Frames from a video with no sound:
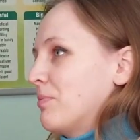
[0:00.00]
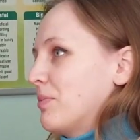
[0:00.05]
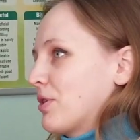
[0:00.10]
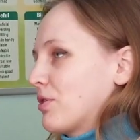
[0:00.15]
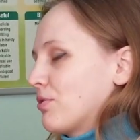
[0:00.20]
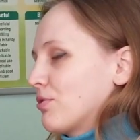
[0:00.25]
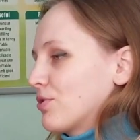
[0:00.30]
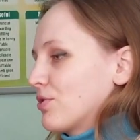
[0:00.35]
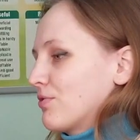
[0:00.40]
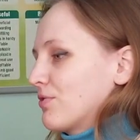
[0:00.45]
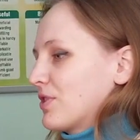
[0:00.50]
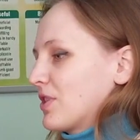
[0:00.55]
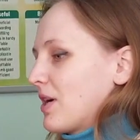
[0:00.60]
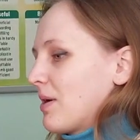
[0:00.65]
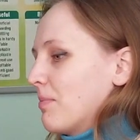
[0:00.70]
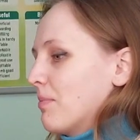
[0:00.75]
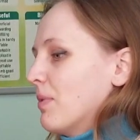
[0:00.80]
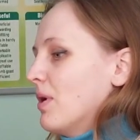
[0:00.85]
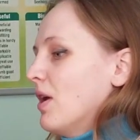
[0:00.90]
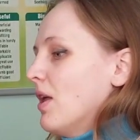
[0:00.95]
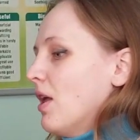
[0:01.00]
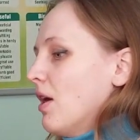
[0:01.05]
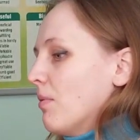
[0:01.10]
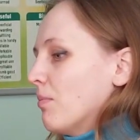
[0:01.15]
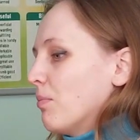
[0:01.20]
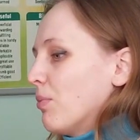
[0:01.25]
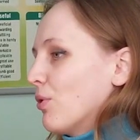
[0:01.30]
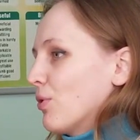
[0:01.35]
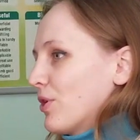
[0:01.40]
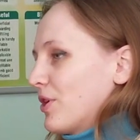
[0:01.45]
because of some
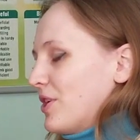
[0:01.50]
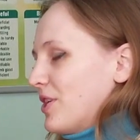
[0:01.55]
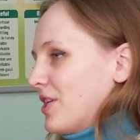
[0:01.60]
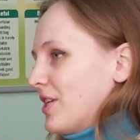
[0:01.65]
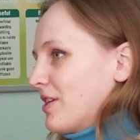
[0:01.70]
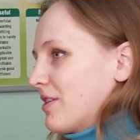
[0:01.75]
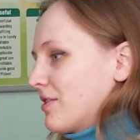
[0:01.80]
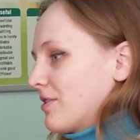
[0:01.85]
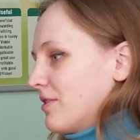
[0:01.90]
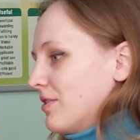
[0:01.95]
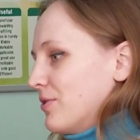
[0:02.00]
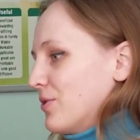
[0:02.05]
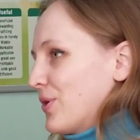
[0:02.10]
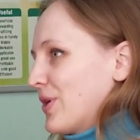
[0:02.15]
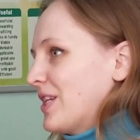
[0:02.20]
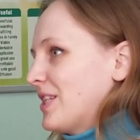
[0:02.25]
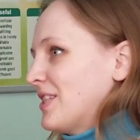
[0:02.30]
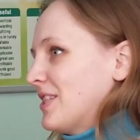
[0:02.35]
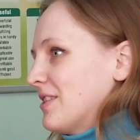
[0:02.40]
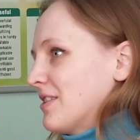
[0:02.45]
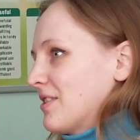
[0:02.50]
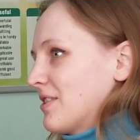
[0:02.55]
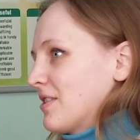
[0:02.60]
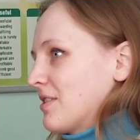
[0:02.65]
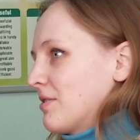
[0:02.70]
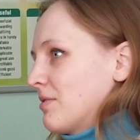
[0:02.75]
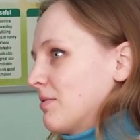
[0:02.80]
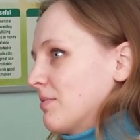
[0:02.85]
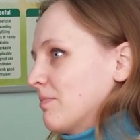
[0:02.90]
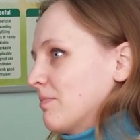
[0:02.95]
political reasons.